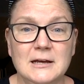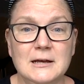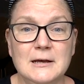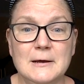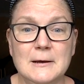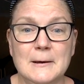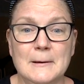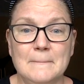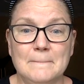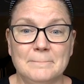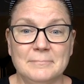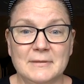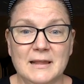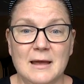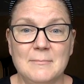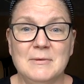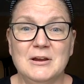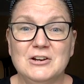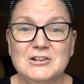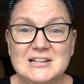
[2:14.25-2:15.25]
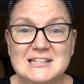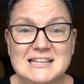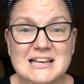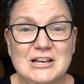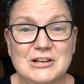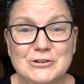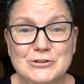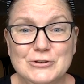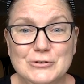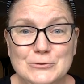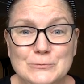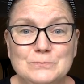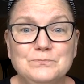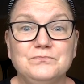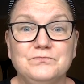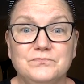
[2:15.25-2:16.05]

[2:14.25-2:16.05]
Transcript: Um, I'm here to tell you,